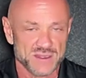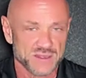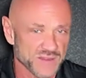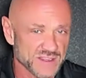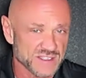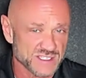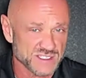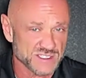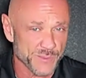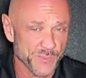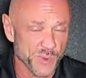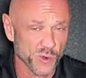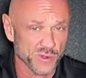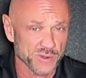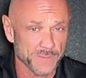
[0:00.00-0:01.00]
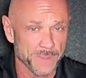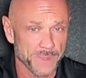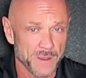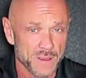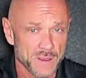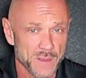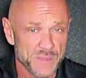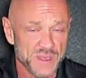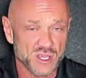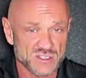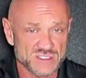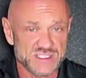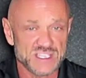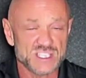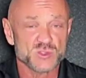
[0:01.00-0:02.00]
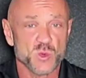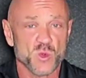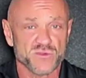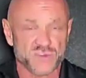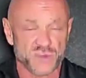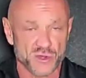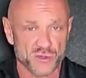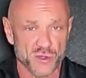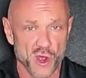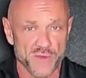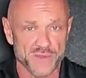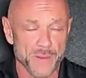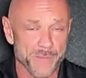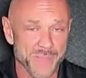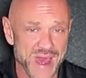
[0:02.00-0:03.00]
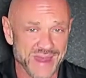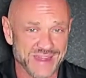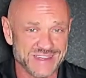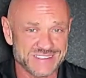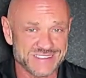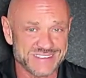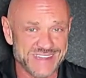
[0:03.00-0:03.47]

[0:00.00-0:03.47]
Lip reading: Now, this is important because this will turn on the body's